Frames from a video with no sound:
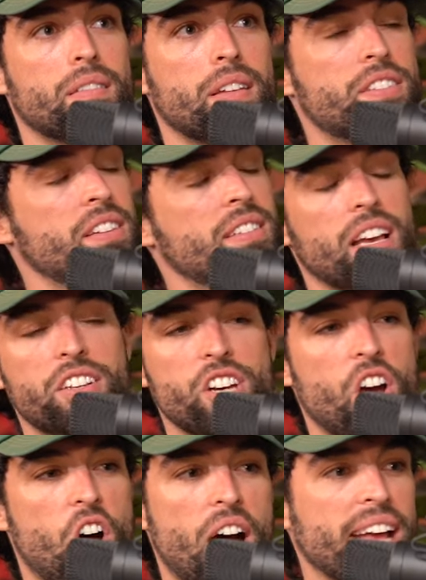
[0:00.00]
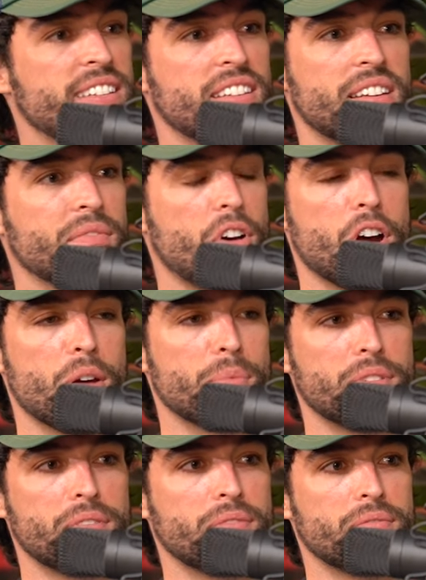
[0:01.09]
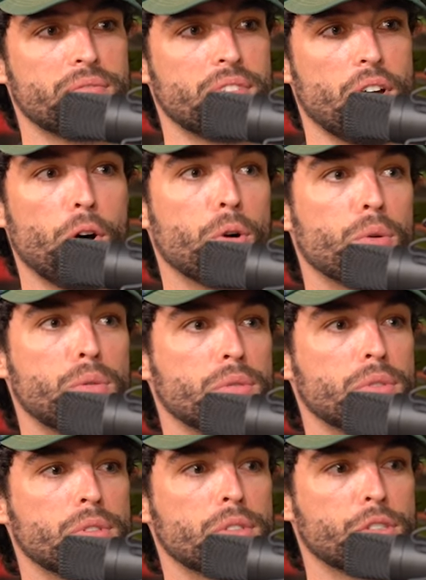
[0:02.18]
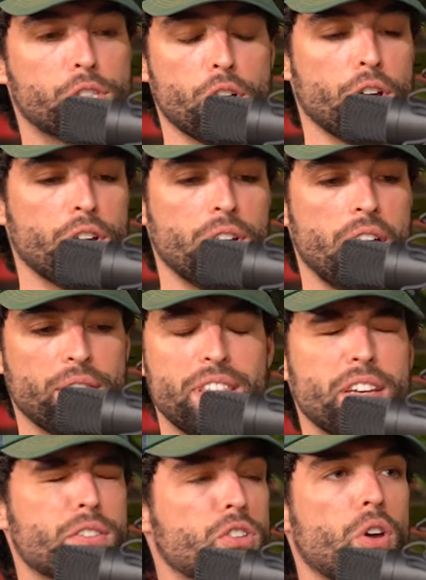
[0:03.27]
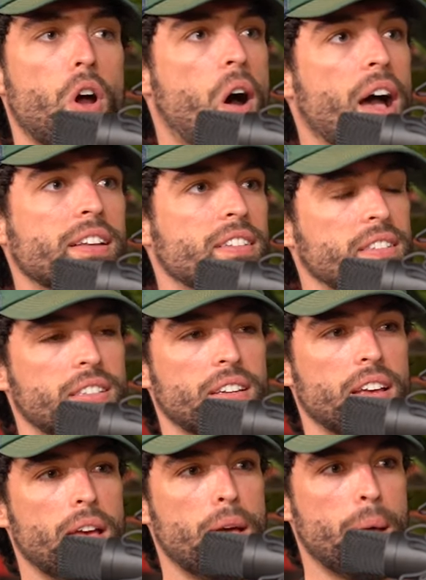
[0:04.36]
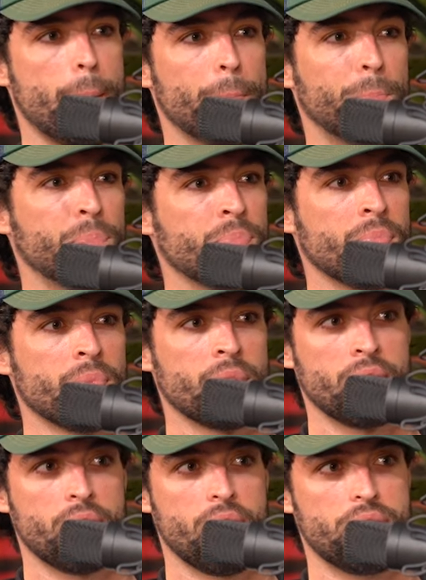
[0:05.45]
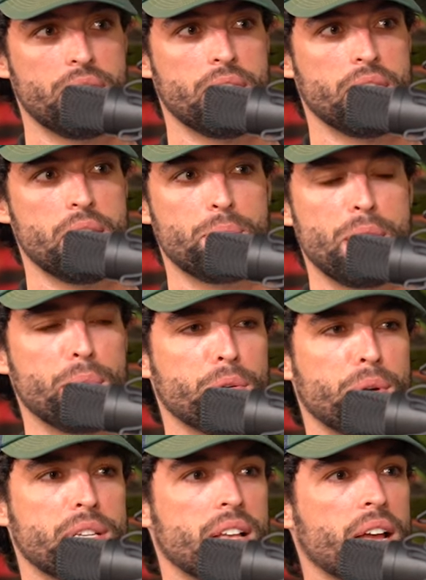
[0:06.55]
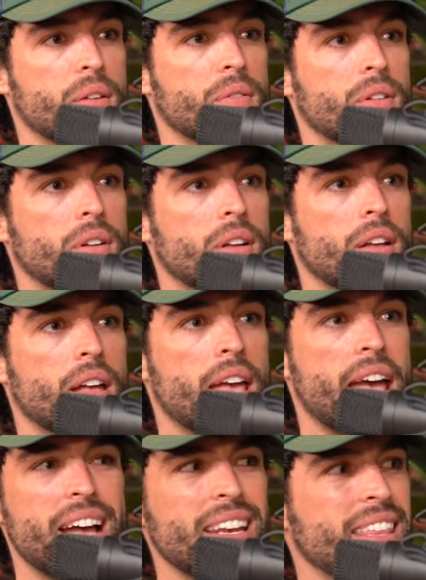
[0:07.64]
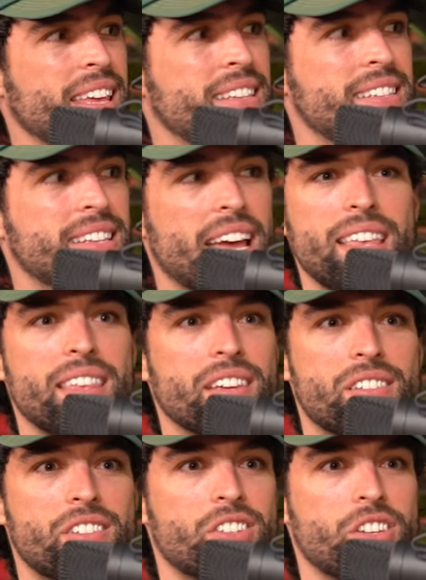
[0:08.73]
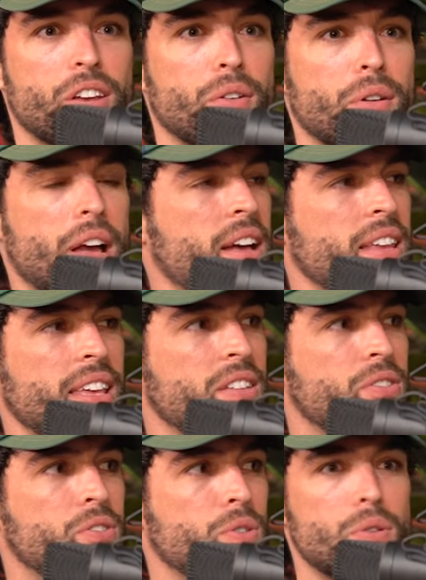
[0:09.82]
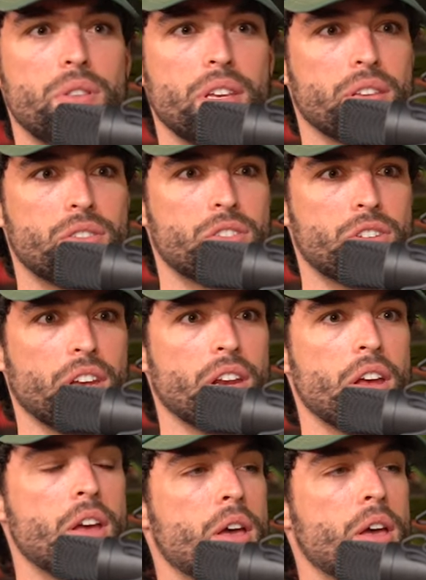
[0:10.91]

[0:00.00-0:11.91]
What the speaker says: it's just such a heightened environment, the whole show. Everything is so heightened. And I think people are always like, how do they say this shit? Or how do they do this shit?